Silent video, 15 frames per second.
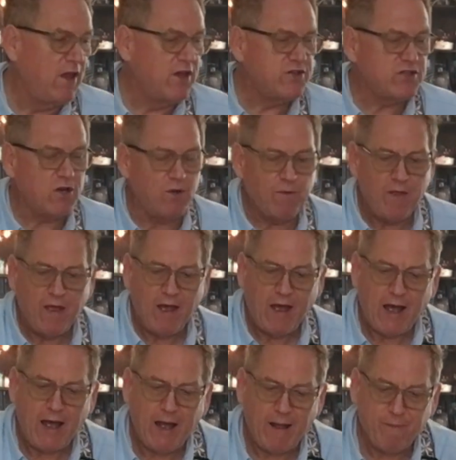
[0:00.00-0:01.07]
So
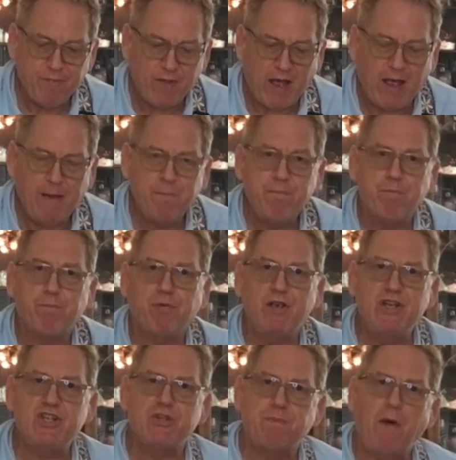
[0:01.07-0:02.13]
I am
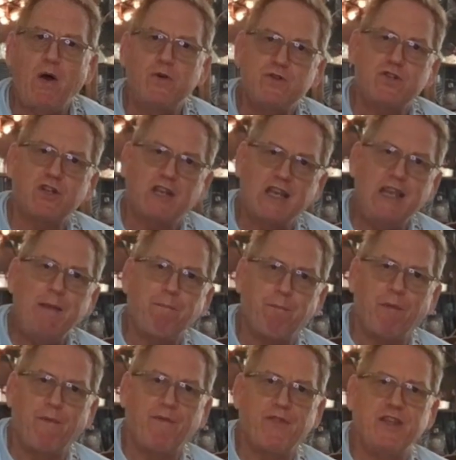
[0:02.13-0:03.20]
predisposed to keep